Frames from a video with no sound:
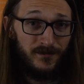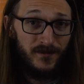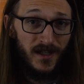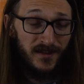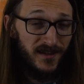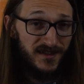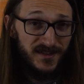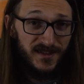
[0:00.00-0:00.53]

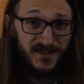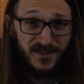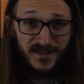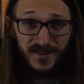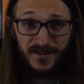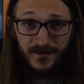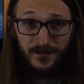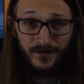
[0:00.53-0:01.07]
And this
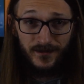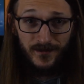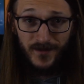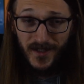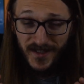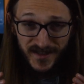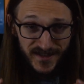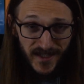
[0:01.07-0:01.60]
is
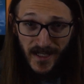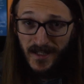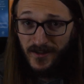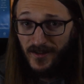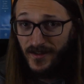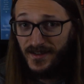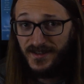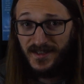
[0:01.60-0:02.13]

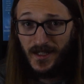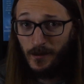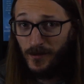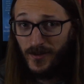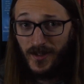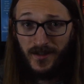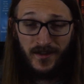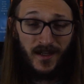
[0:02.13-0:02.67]
exactly the same
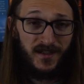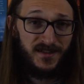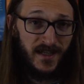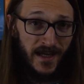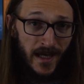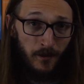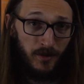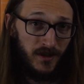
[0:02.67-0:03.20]
thing that is
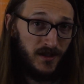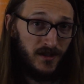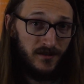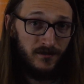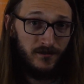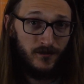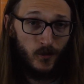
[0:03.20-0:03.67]
happening